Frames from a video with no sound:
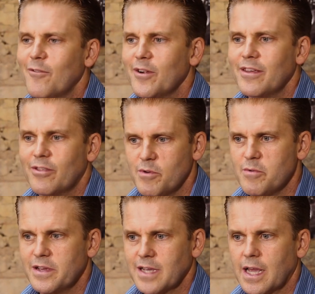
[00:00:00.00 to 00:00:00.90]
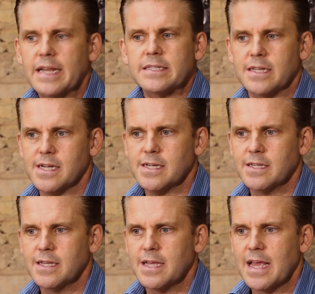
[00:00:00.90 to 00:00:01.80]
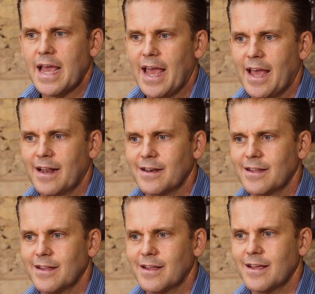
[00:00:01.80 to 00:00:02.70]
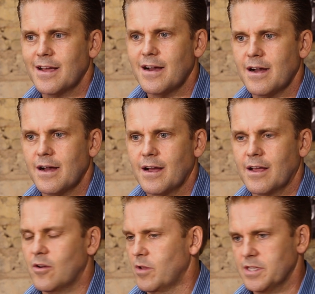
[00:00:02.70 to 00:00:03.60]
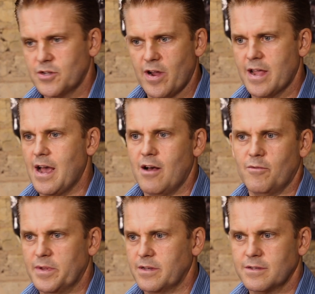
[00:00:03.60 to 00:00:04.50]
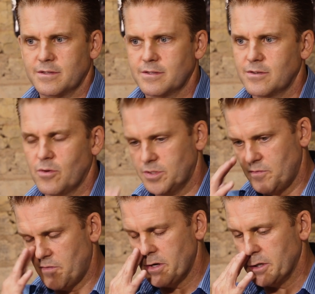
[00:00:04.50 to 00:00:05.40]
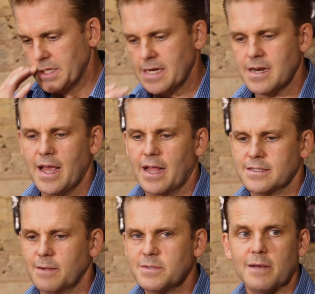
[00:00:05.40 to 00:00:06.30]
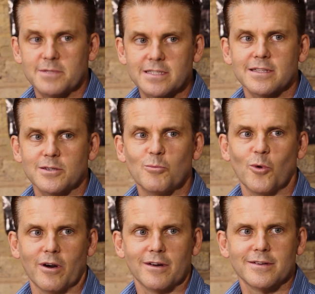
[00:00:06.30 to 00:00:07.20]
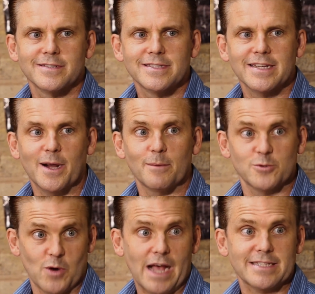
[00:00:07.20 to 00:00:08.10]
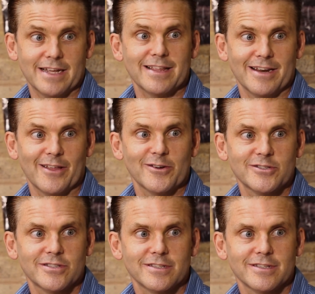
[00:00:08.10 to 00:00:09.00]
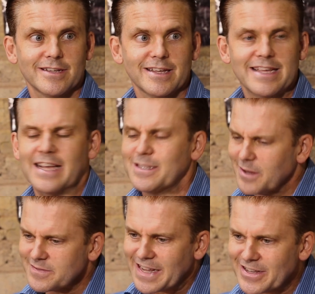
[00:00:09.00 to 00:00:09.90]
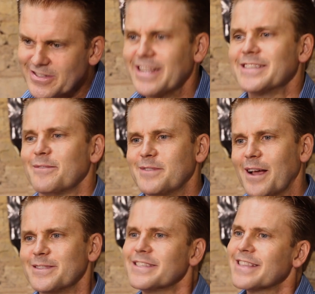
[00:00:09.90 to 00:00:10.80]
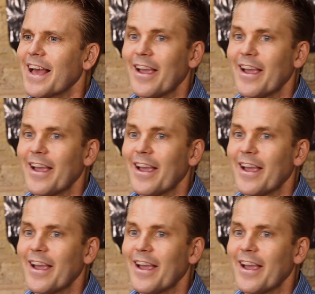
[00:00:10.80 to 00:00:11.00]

every three weeks I get it done, and uh, go to this great gal I've been going to for years, and, and sometimes it's a little more um, drastic than others. A little brighter. Yeah, sometimes nails it, and sometimes it's